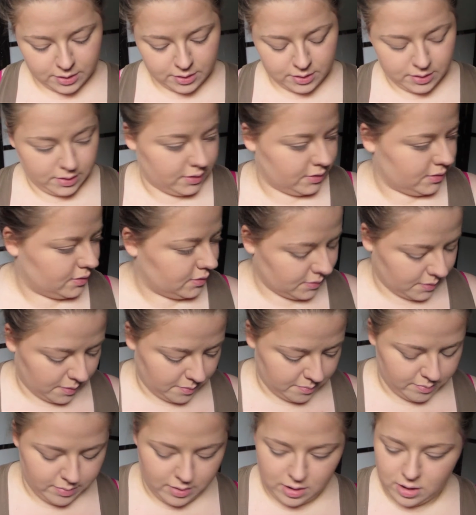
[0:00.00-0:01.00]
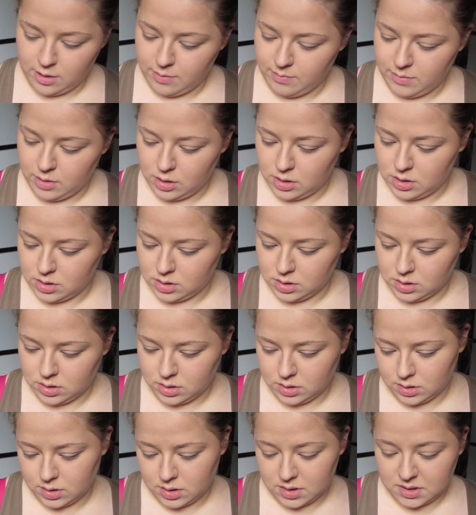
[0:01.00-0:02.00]
on this Bare
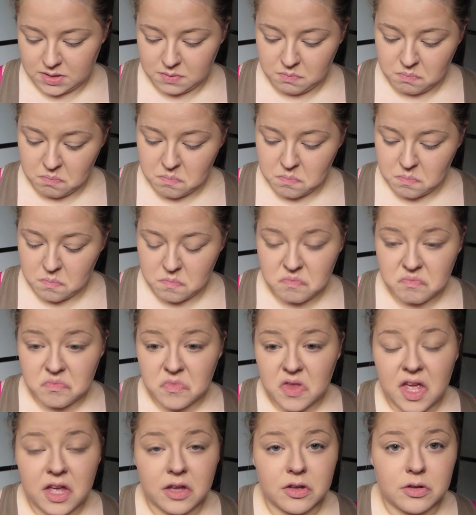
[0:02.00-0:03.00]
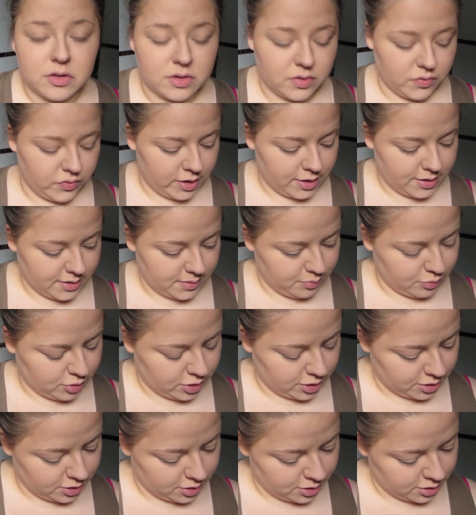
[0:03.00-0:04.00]
Minerals angled face
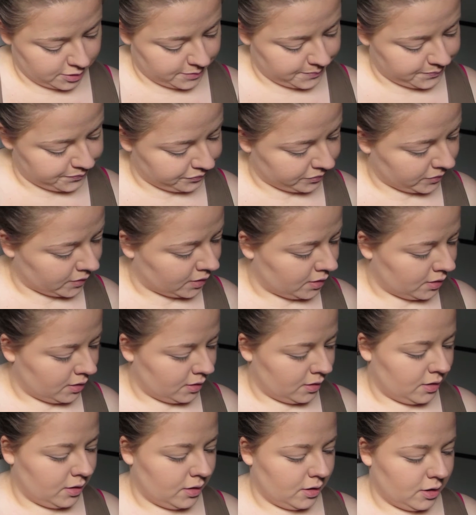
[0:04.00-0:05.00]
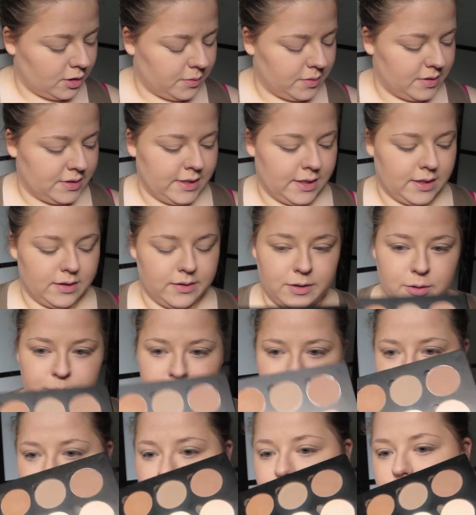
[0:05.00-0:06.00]
brush, I'm going to take a little
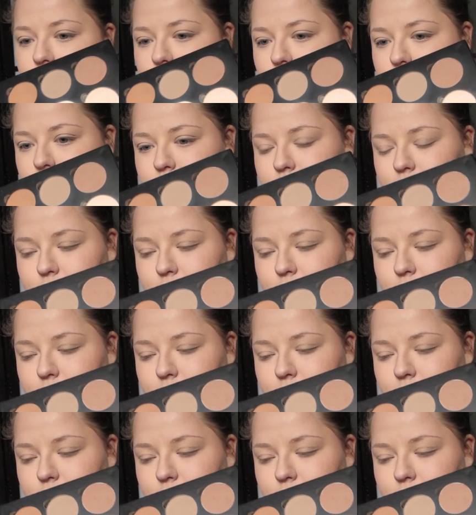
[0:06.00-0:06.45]
bit of